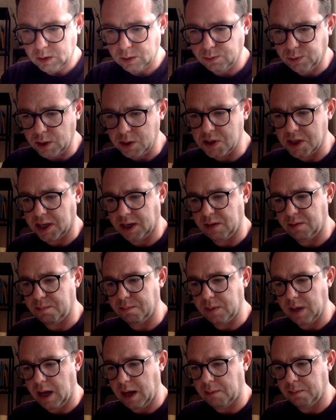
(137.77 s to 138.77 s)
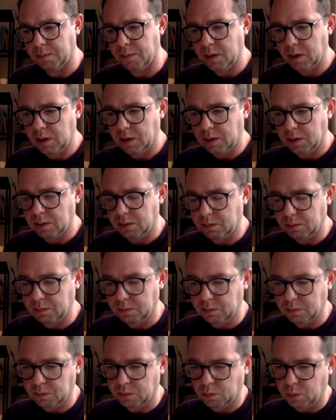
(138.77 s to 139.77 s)
through to kind of
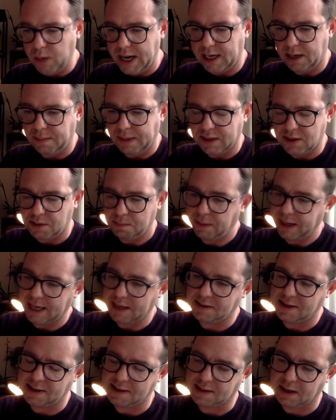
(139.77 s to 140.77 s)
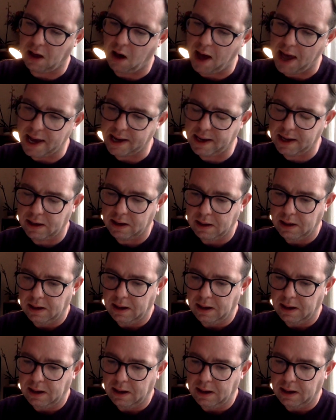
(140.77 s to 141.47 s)
weirder bits and pieces like